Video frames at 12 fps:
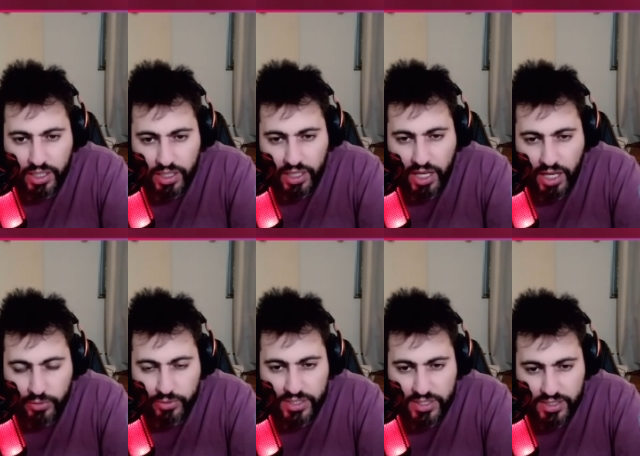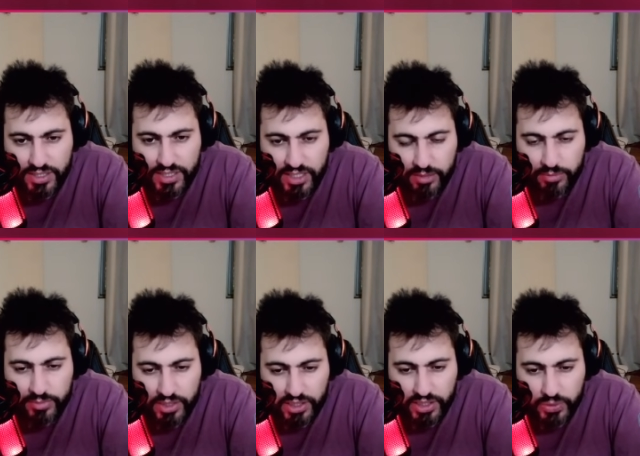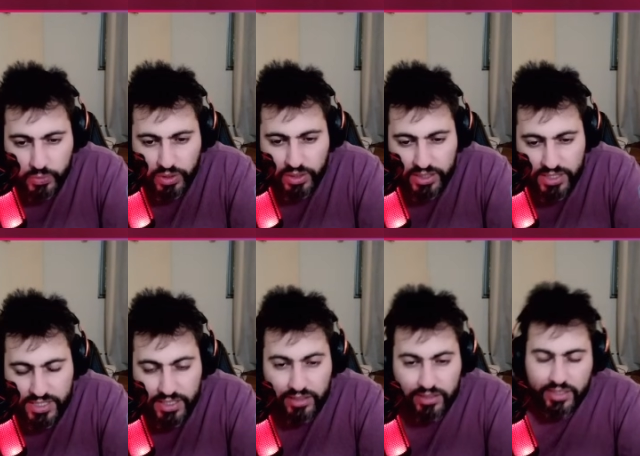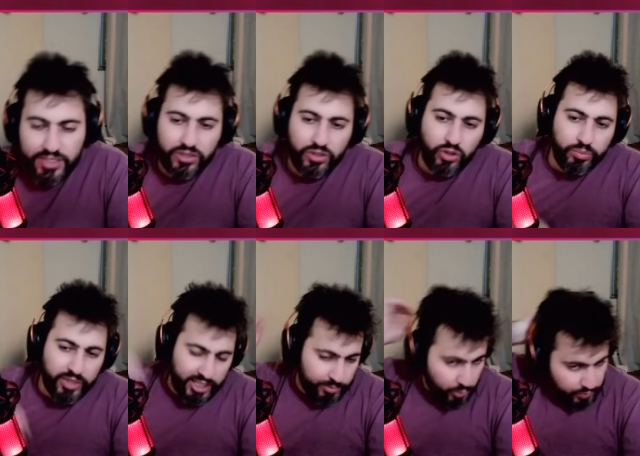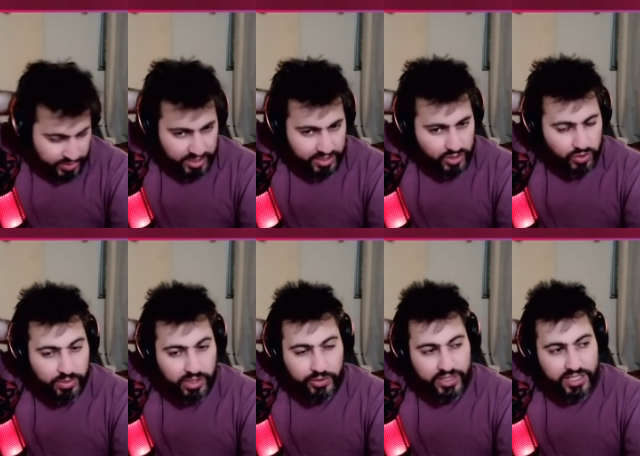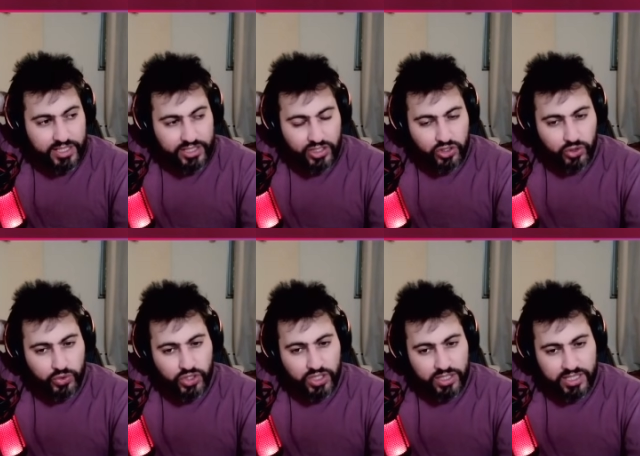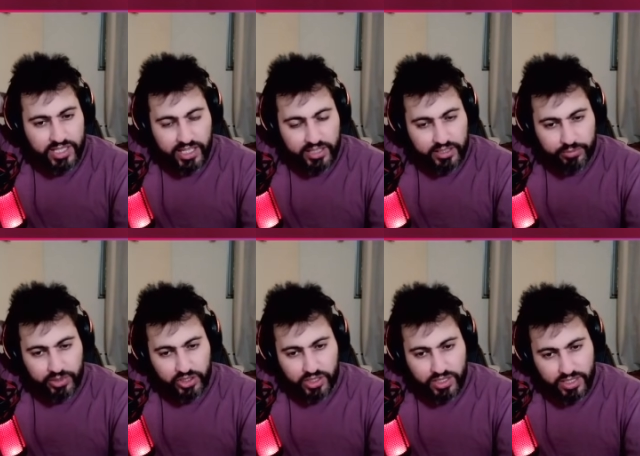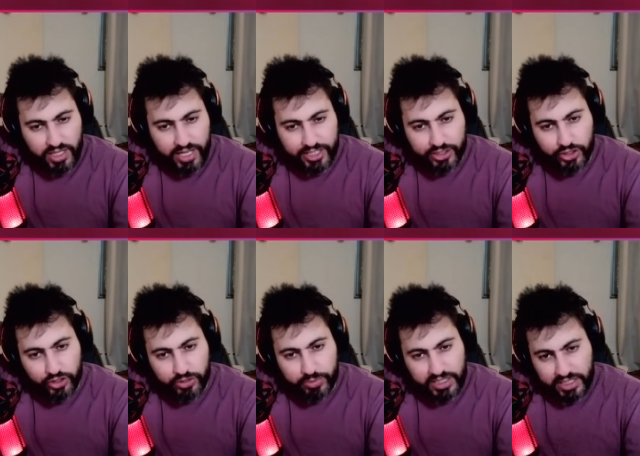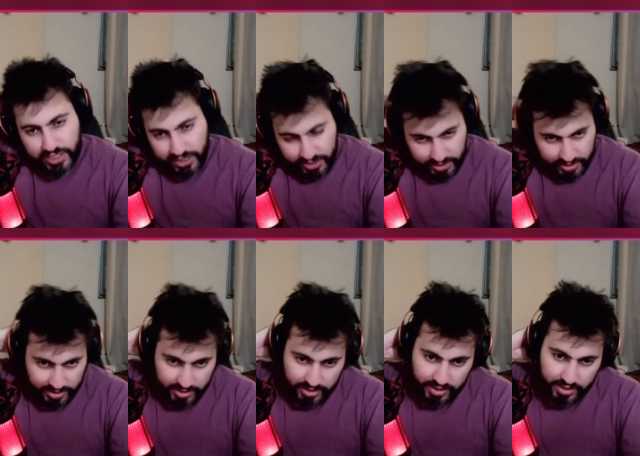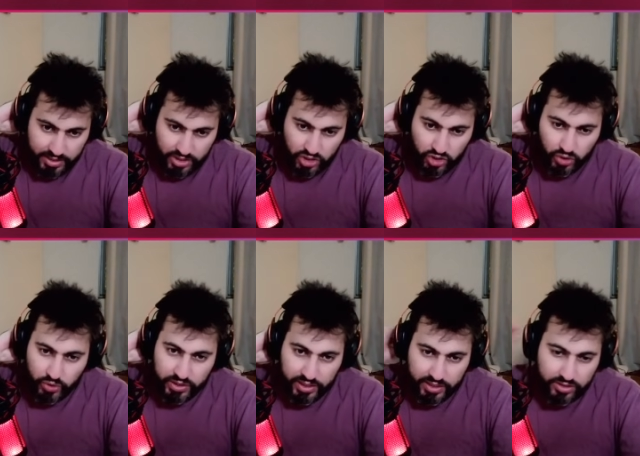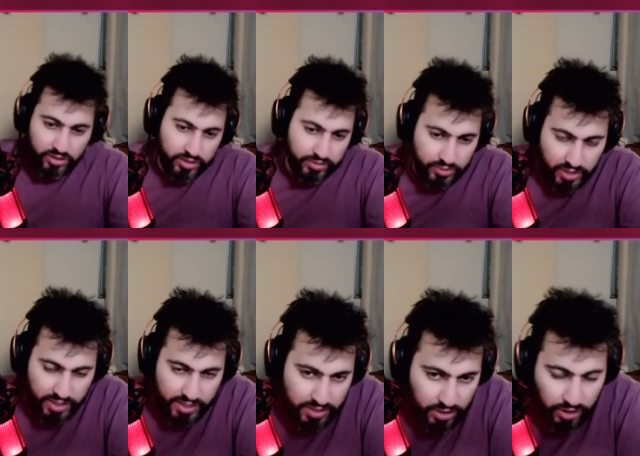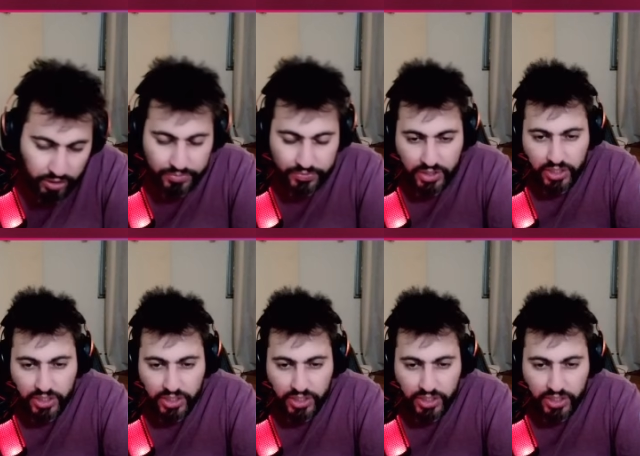How does this game... well, he still doesn't know my moveset, so I'm going straight Scorching Sand because I could be carrying Stone Edge, if you guys know.